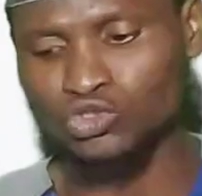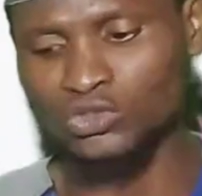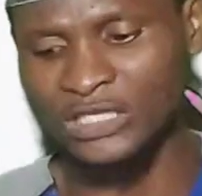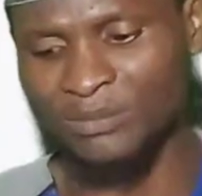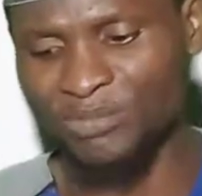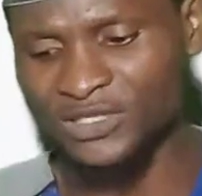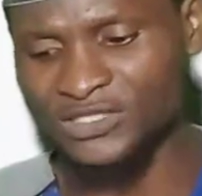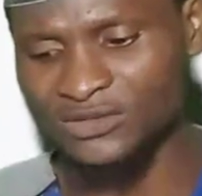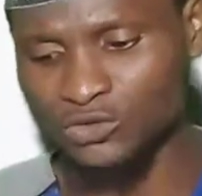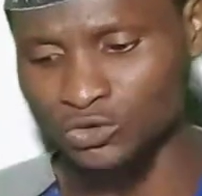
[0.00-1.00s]
to
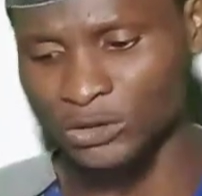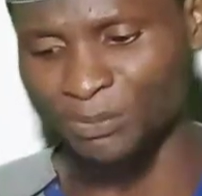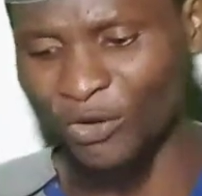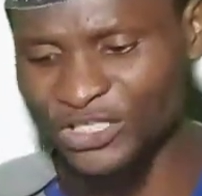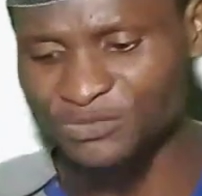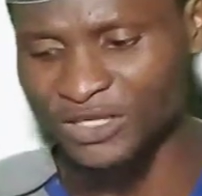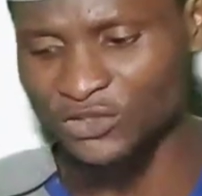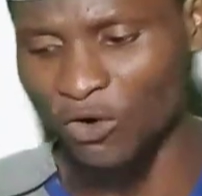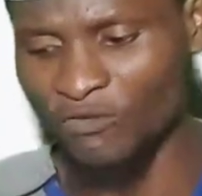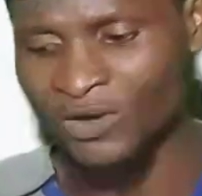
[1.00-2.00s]
the punishment
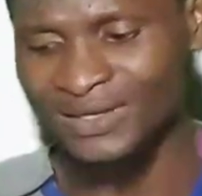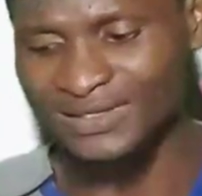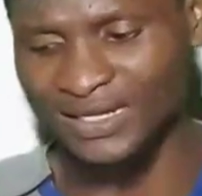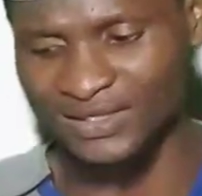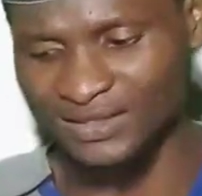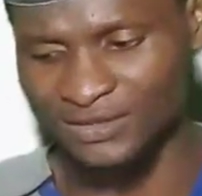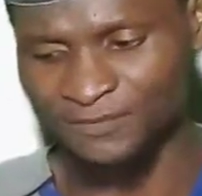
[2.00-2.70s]
of death.